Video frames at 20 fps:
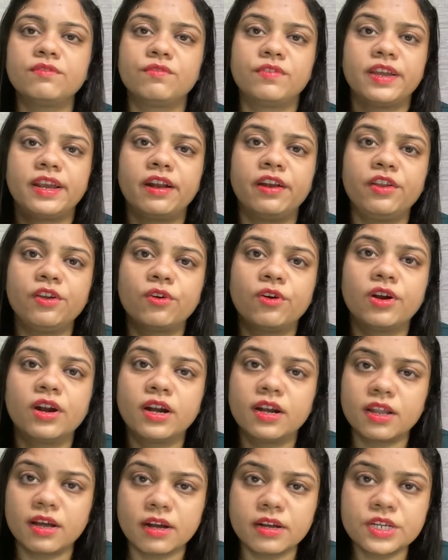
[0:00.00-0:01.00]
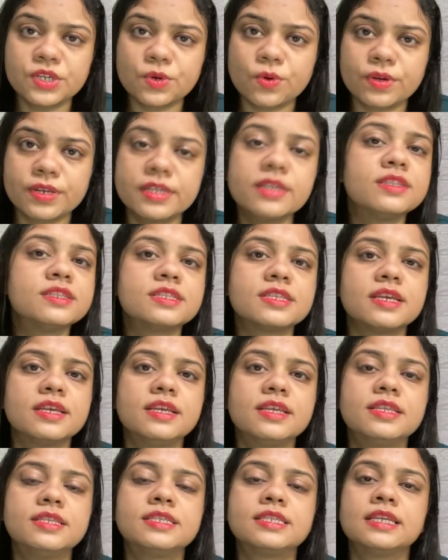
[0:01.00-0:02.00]
where your target audience
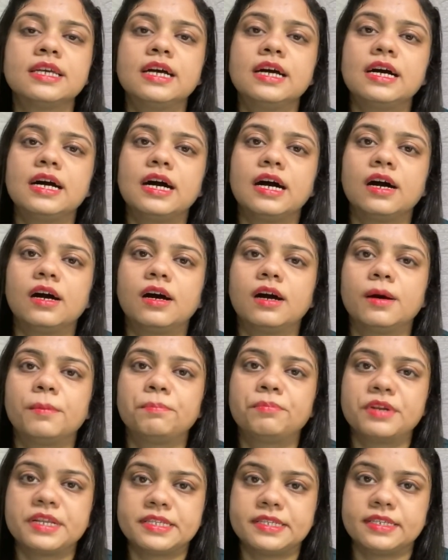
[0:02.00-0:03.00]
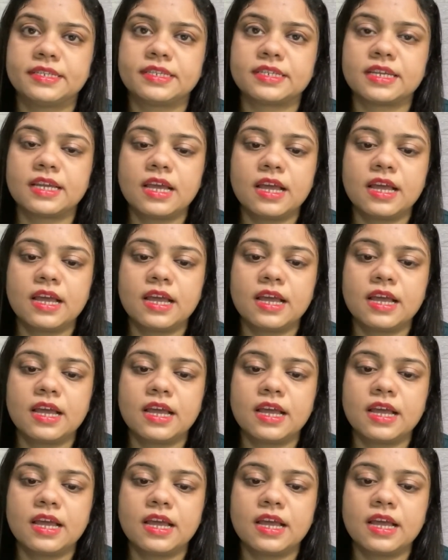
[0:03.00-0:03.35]
is present.